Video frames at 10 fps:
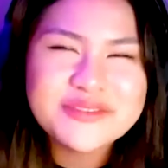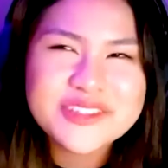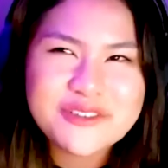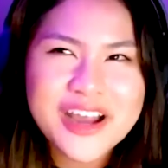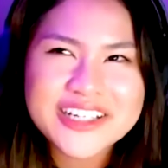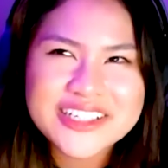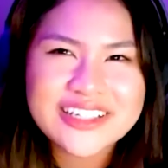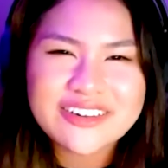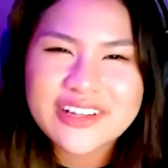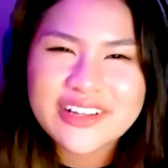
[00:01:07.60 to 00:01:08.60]
direction
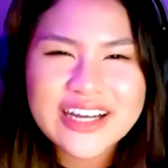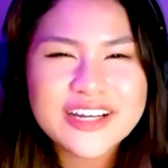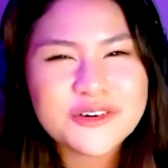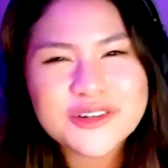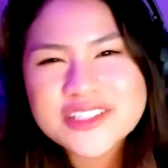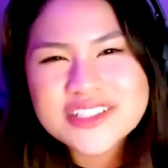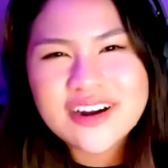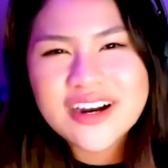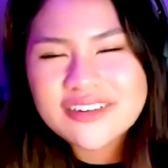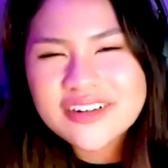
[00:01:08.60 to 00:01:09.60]
or like a North
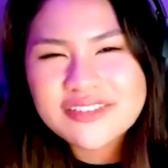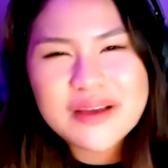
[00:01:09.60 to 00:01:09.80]
Star, if that makes